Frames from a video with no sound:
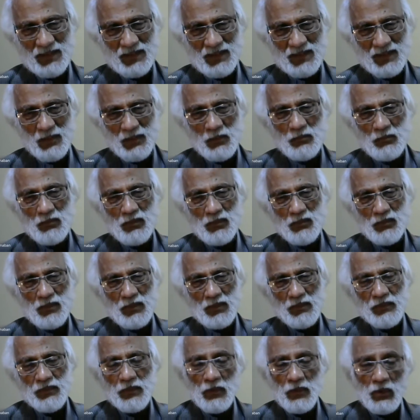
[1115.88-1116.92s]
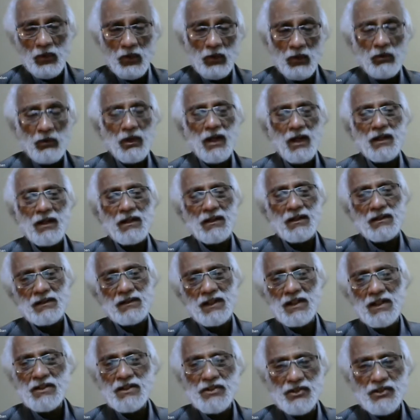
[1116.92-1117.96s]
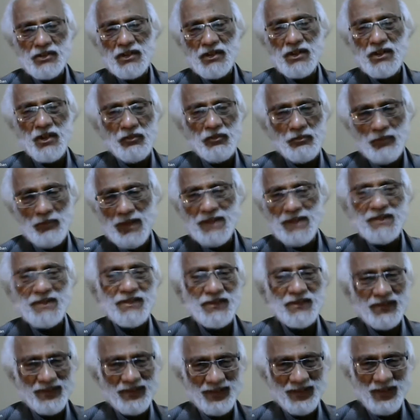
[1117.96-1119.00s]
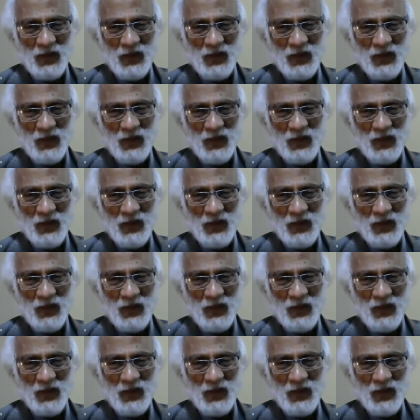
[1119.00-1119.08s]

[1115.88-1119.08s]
you know, if you look at the history of medicine,